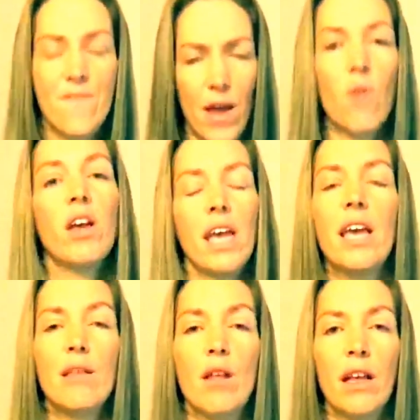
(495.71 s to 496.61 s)
very
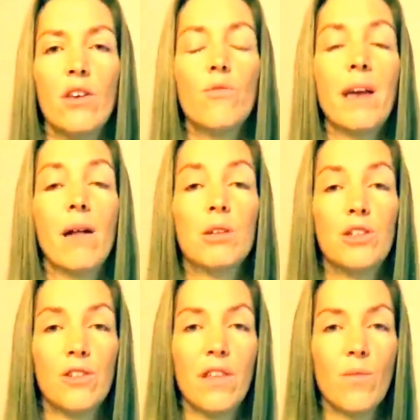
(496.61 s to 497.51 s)
easily, you'll be able to
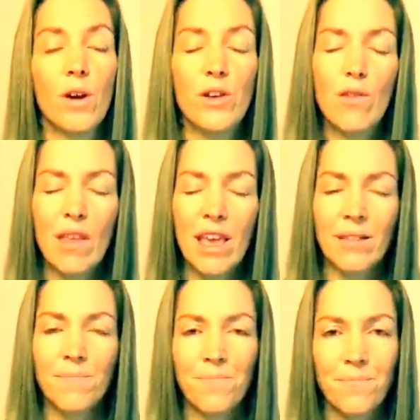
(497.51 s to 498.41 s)
do this while you sing.